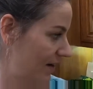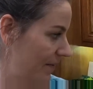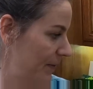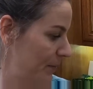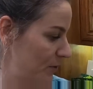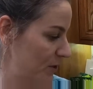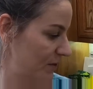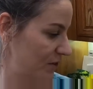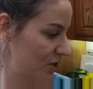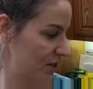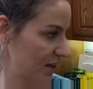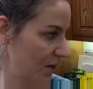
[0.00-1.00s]
I think most of
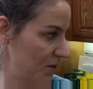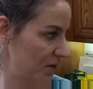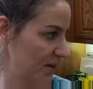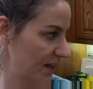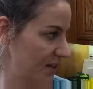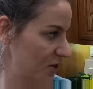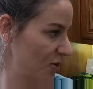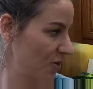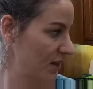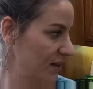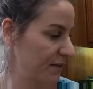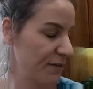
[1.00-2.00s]
it just goes gets
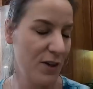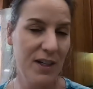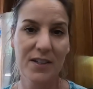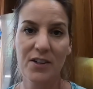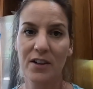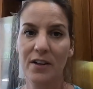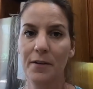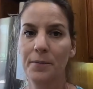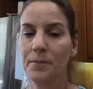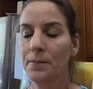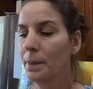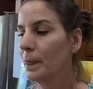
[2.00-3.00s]
thrown in the
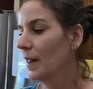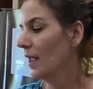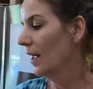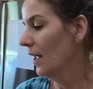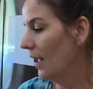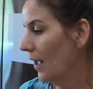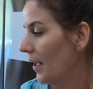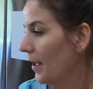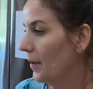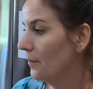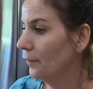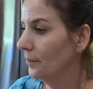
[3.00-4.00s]
freezer.
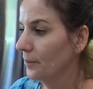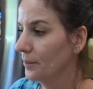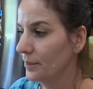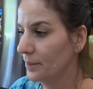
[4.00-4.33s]
Um,